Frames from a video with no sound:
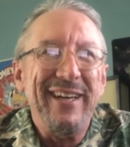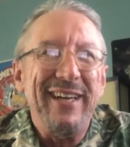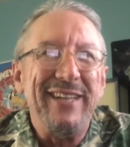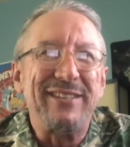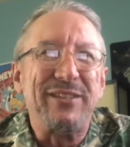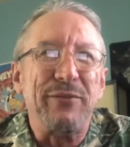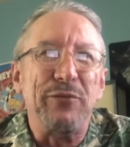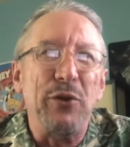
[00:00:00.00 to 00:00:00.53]

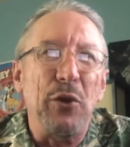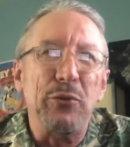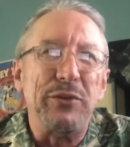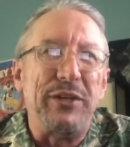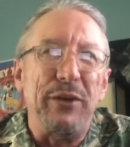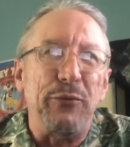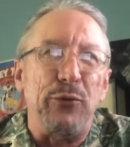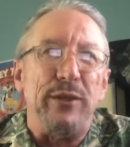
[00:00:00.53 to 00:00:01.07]
It's of no
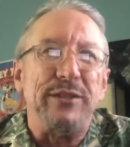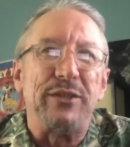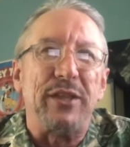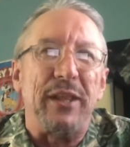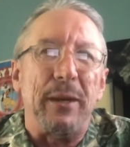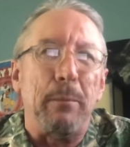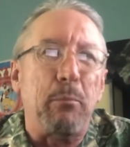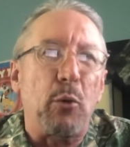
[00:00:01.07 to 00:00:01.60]
difference
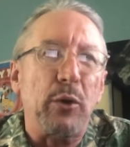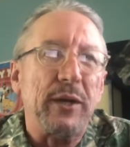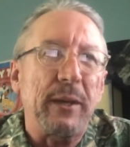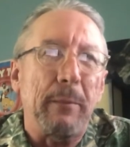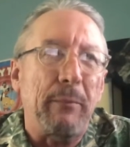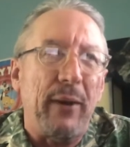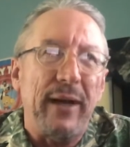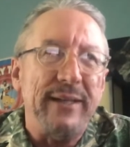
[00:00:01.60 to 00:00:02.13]
than a
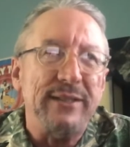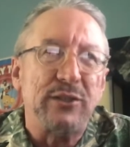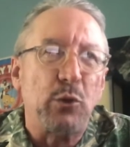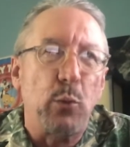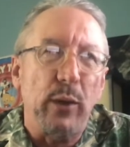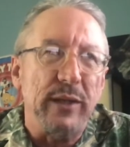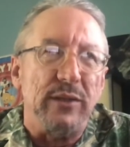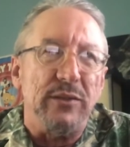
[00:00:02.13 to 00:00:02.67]
porcupine's
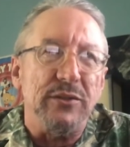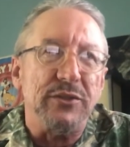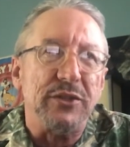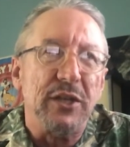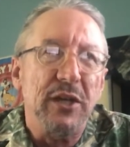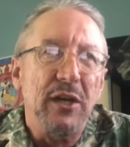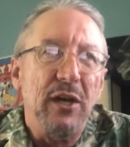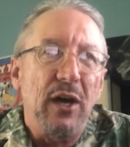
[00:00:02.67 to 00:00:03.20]
quills.
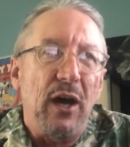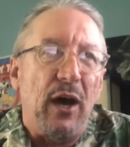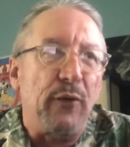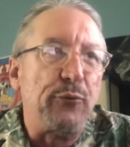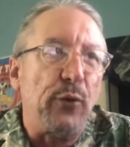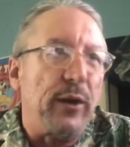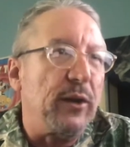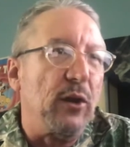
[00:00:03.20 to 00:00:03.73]
A
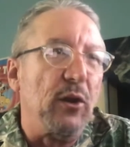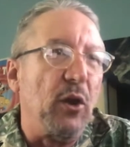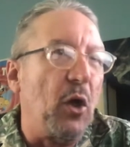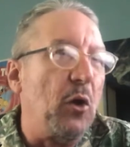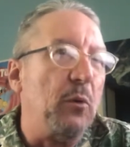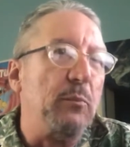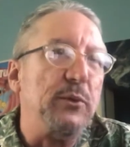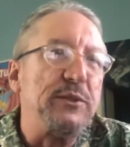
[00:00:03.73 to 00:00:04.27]
frontal
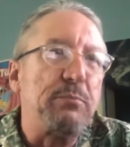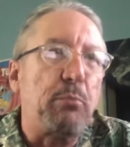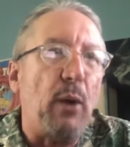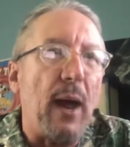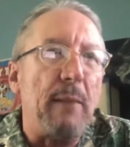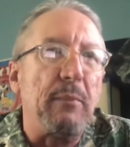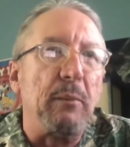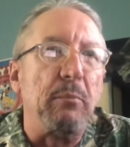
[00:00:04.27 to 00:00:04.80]
lobe was
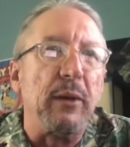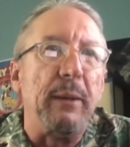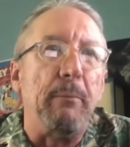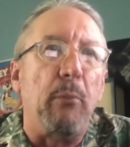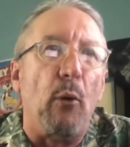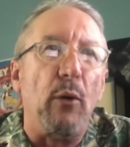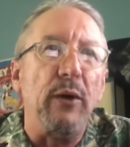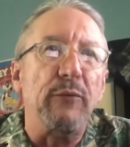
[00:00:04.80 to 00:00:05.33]
probably
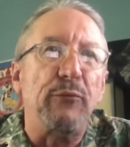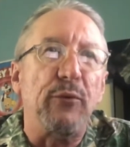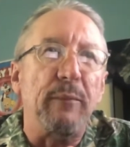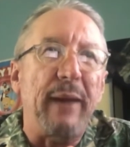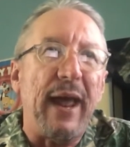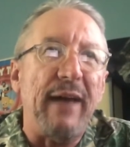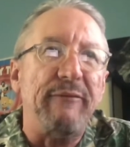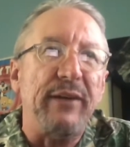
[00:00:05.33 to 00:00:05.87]
born
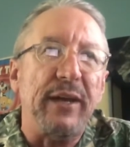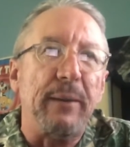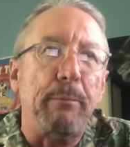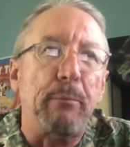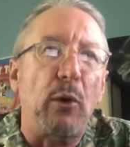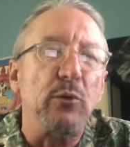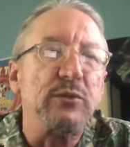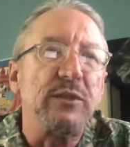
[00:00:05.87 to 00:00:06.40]
from having
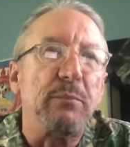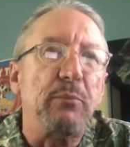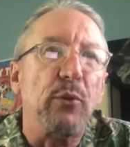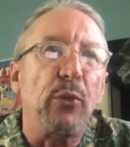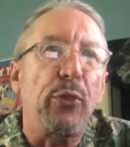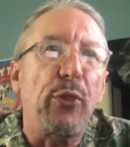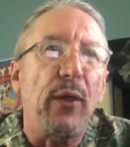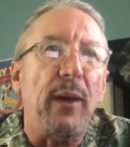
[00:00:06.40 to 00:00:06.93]

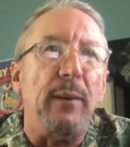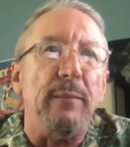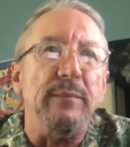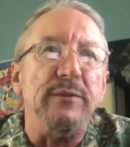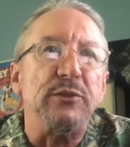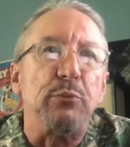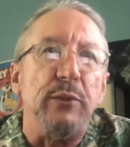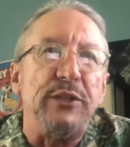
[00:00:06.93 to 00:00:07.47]
opposable
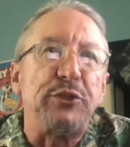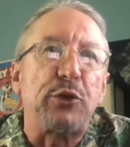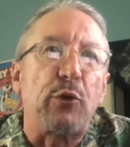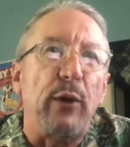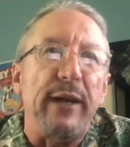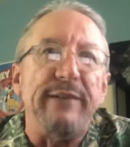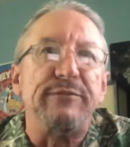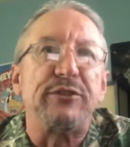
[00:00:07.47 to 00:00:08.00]
thumbs, which
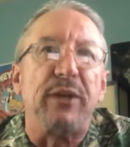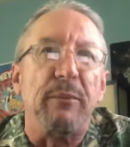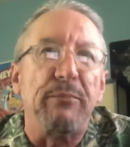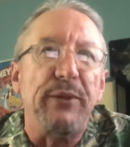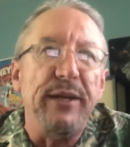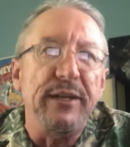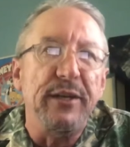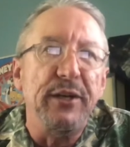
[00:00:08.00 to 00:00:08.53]
crave
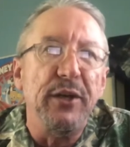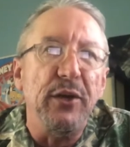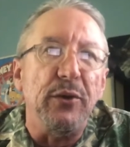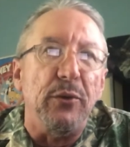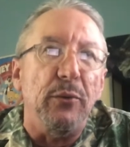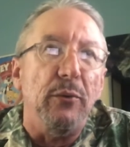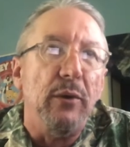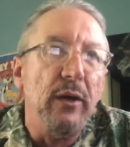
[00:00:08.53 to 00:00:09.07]
something to do.